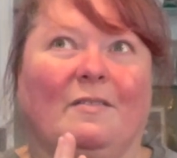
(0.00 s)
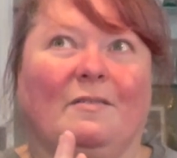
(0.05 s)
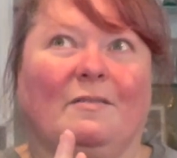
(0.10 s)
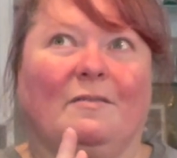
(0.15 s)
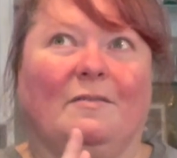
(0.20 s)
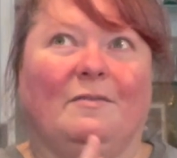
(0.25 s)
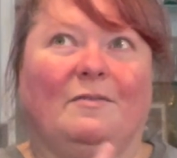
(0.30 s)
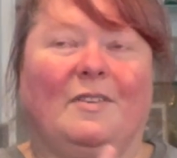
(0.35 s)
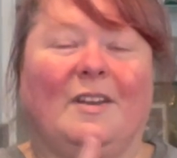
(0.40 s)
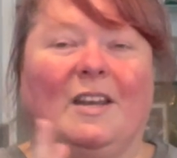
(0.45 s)

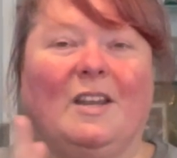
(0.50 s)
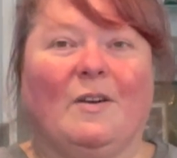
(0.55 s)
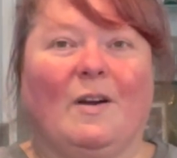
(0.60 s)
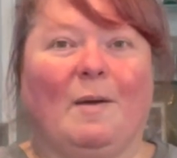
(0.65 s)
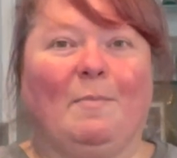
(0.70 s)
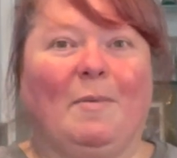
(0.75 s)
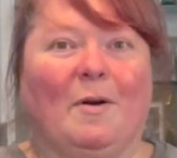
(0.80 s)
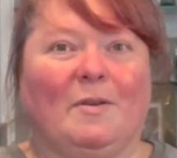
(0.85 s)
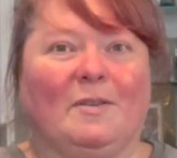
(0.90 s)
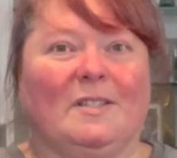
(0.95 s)
video I
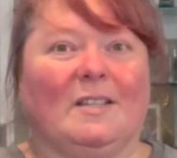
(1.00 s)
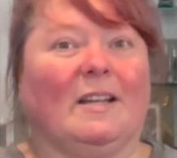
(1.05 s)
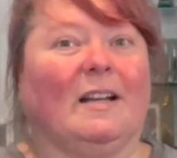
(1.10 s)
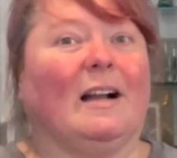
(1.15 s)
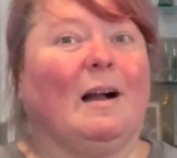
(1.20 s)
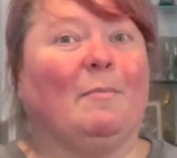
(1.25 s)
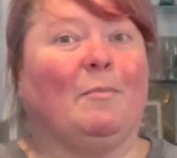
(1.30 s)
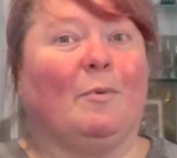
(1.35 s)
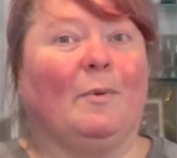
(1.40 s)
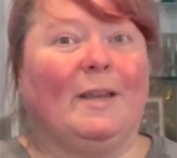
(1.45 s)
posted a
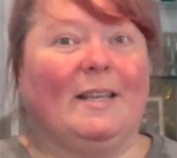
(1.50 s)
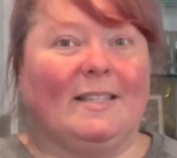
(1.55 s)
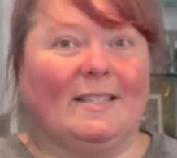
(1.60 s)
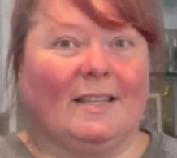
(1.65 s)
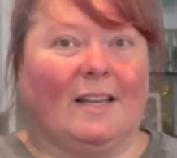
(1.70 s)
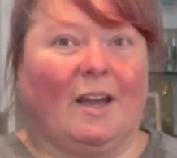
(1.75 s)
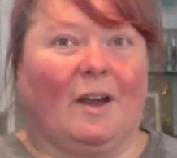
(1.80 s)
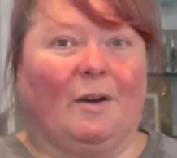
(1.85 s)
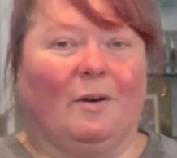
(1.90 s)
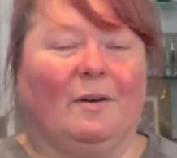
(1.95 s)
couple weeks
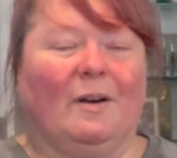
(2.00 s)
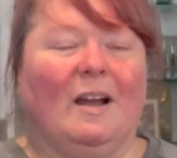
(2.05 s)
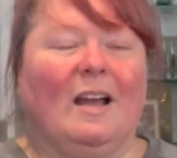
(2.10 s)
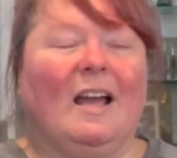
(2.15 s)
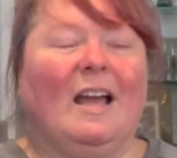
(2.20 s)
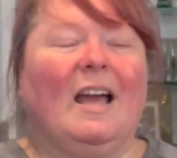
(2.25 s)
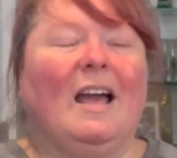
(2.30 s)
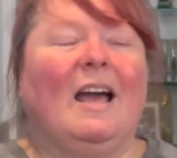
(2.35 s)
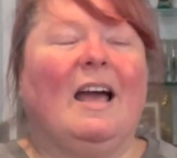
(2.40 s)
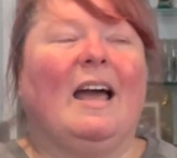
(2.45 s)
ago,
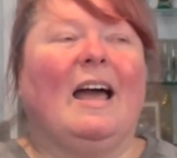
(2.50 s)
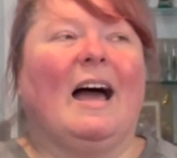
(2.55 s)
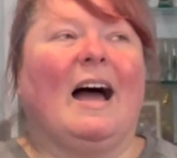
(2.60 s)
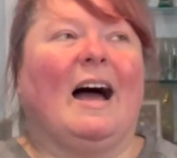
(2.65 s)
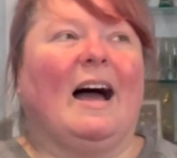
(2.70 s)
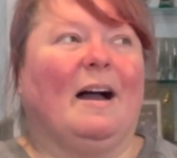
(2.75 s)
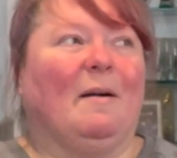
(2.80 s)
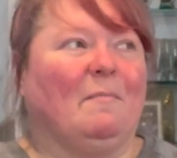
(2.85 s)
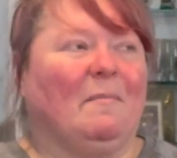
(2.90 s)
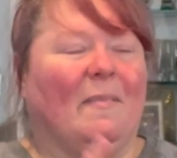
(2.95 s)

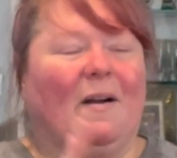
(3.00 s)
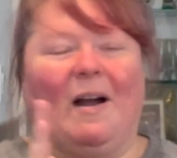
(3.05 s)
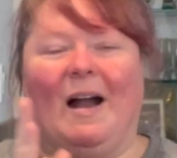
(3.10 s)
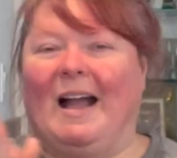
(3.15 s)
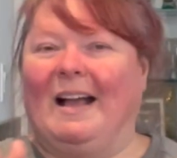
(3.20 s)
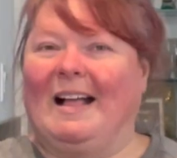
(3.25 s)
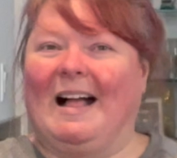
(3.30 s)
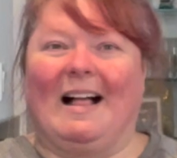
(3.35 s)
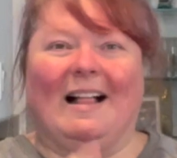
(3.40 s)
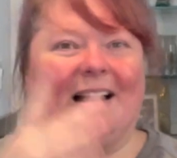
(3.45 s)

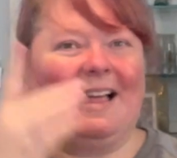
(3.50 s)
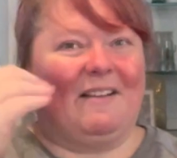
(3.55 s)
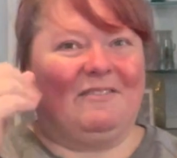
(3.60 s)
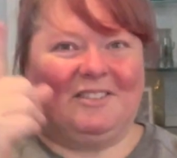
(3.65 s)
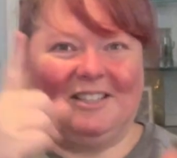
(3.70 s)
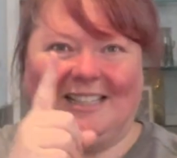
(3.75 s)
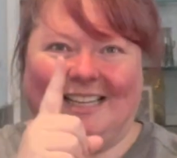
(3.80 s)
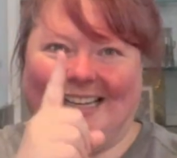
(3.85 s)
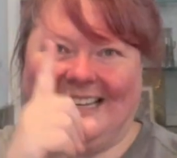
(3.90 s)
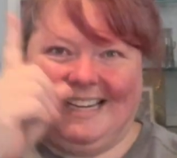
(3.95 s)
I'll have
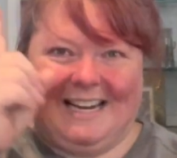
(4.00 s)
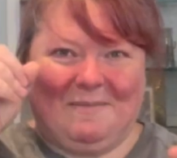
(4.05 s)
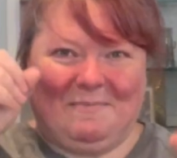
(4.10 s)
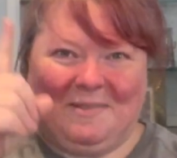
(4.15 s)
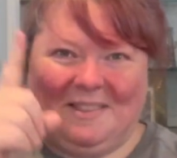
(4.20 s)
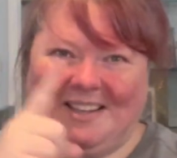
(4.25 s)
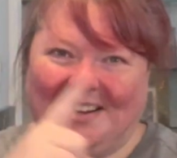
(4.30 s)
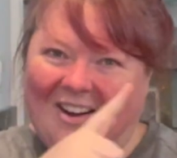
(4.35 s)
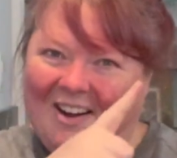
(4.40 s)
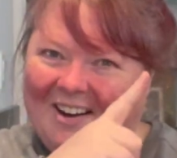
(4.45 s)
to link it up
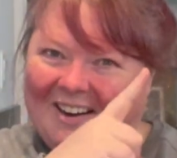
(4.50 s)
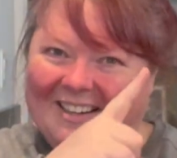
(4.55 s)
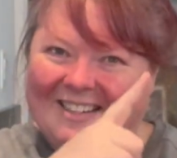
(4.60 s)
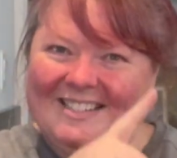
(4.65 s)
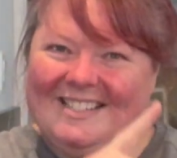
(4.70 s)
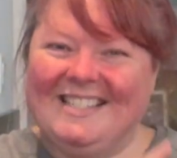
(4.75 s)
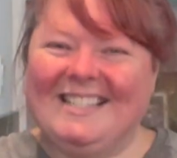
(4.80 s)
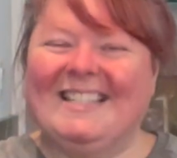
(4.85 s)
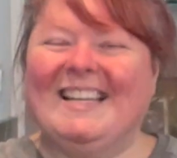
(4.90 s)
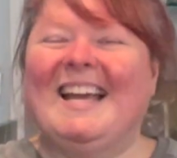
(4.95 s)
in the
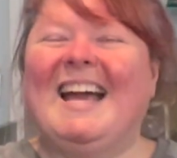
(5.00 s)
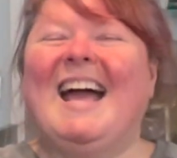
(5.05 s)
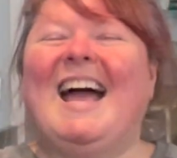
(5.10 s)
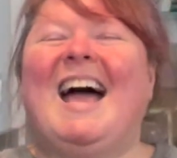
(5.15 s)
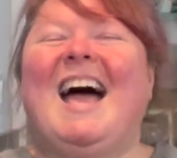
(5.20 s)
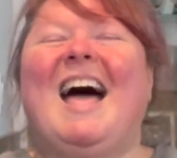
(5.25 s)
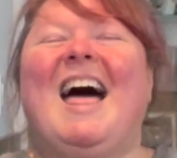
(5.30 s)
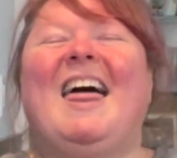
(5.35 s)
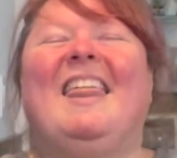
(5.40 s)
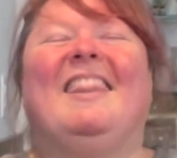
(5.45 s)
cards,
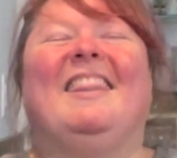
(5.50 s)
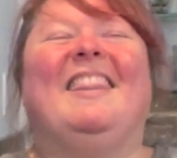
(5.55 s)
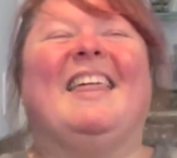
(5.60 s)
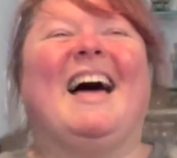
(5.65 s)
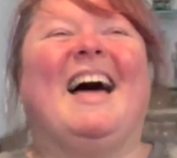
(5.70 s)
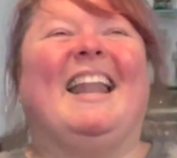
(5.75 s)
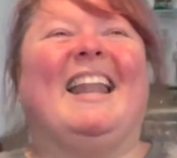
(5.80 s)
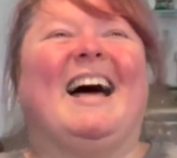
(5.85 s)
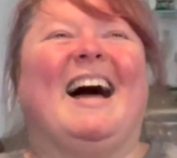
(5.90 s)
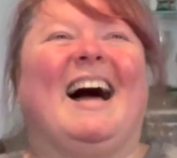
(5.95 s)

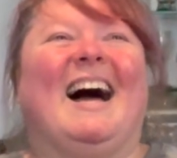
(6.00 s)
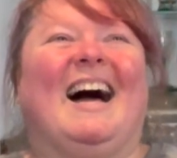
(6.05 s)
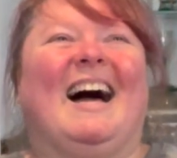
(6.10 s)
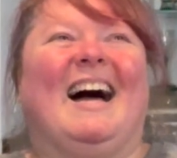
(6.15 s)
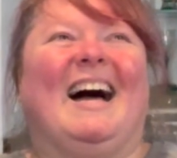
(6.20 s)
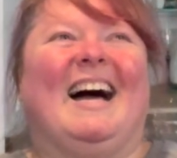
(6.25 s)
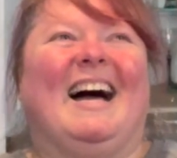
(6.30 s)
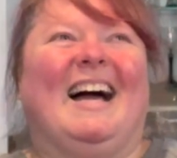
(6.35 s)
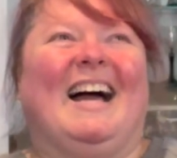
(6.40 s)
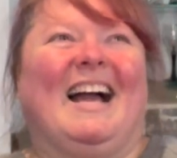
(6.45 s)

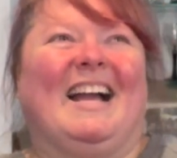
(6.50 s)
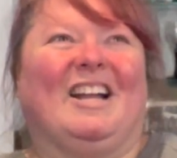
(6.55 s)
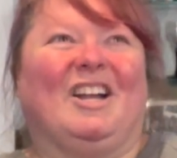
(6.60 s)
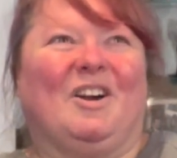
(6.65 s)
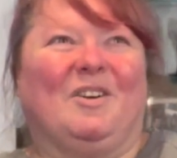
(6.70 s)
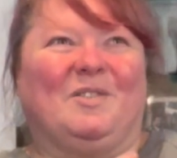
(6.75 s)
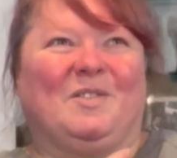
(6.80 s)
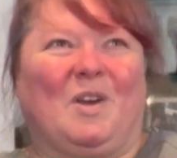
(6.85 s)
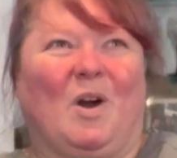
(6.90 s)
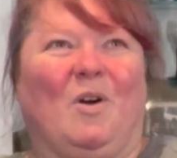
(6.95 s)
that
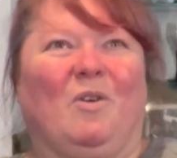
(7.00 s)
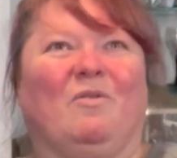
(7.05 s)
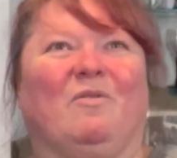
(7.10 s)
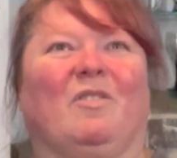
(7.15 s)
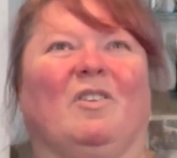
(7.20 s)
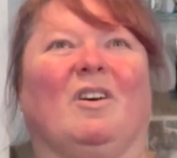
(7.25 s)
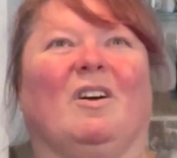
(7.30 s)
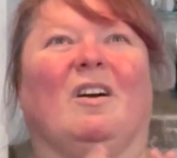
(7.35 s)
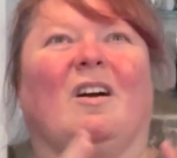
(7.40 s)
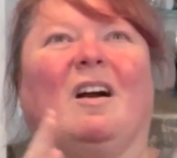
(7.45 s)
goes
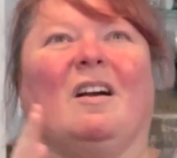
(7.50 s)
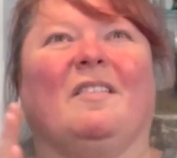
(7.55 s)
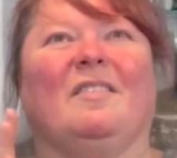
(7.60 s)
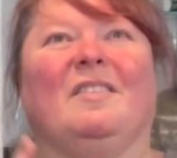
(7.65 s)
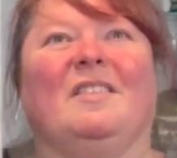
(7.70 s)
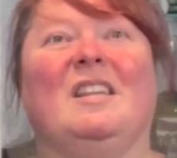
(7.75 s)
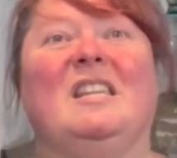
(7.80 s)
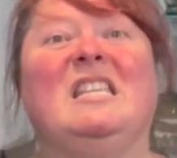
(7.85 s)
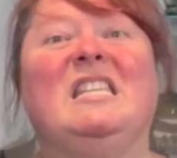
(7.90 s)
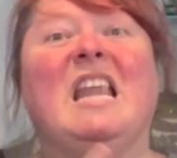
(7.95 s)
over
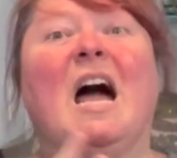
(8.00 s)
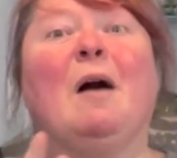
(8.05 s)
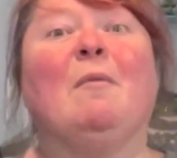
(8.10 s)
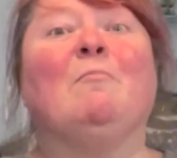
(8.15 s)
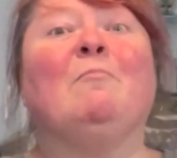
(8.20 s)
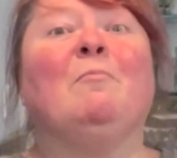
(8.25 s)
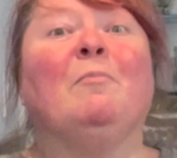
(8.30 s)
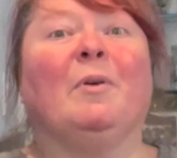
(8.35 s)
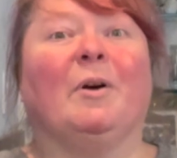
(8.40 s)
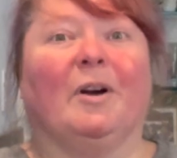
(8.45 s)
the
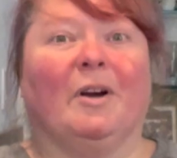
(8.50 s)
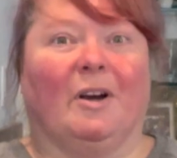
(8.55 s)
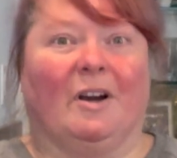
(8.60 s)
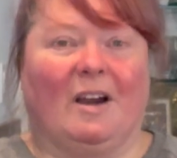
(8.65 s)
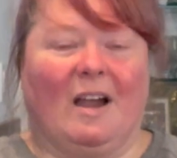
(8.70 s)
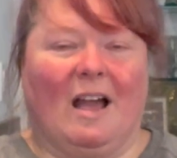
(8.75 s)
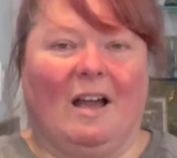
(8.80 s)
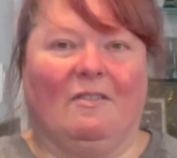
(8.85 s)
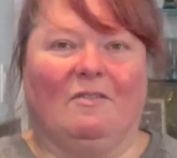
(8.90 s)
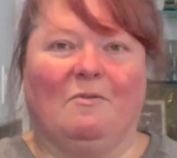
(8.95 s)
number
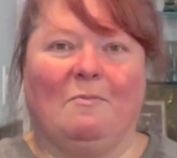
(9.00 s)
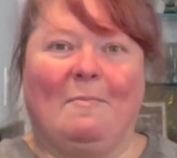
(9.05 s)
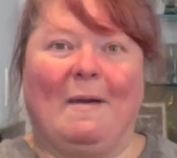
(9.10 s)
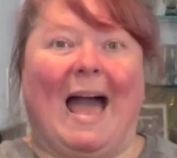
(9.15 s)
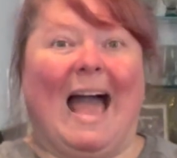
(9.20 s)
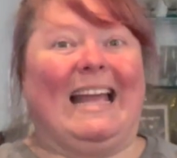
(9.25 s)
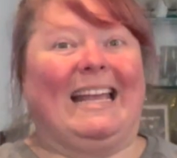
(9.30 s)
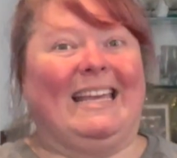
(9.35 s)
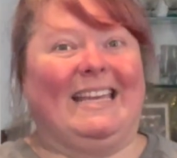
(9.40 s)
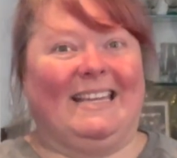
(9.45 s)
of
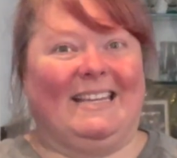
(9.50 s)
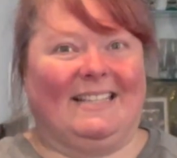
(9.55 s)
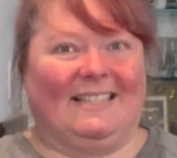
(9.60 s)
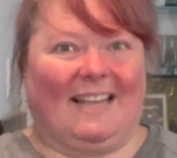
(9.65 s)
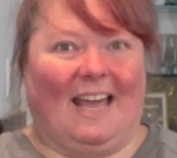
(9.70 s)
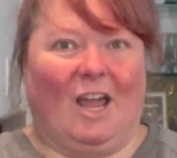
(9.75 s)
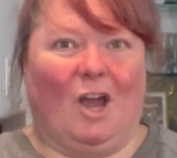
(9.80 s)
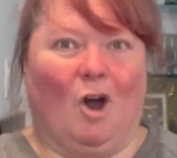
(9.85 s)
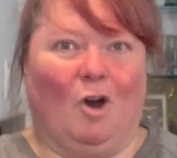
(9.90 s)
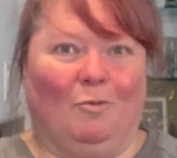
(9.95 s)
baggies
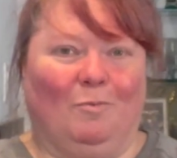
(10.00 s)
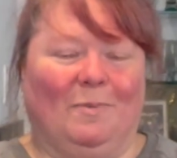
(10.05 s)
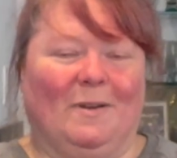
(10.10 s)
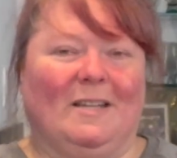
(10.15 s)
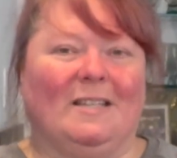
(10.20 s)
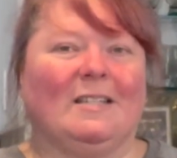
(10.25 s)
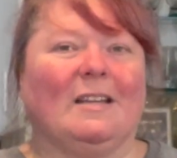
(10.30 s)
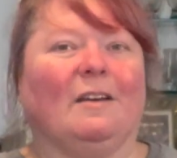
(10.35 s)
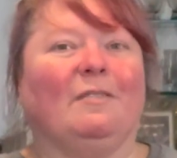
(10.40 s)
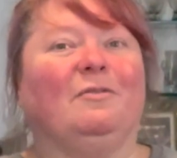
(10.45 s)
I
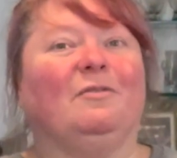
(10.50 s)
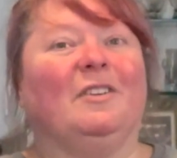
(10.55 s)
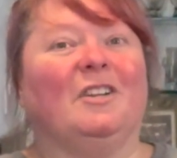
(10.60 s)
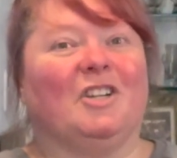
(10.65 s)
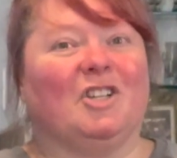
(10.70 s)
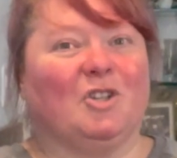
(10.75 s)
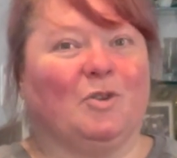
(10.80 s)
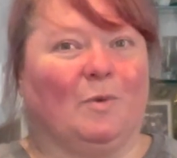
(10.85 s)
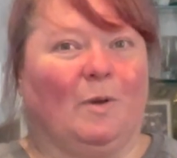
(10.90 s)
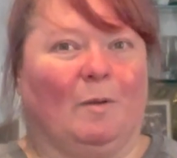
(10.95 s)
opened of
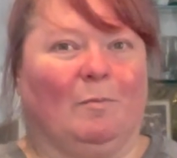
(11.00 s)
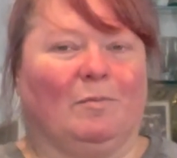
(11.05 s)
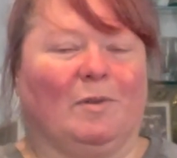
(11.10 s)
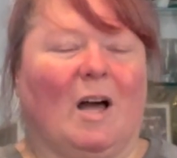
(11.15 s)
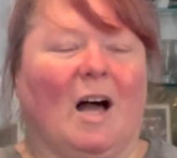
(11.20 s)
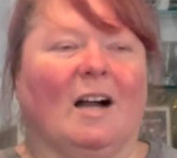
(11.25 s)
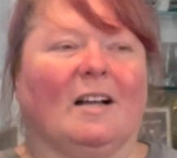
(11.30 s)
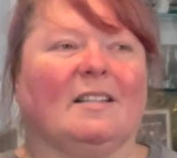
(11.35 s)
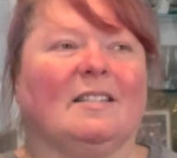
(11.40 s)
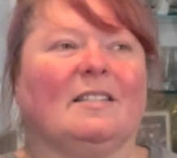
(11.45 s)
finished quilt
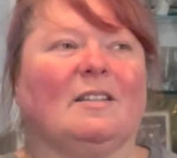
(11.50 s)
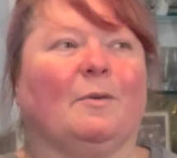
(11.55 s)
blocks.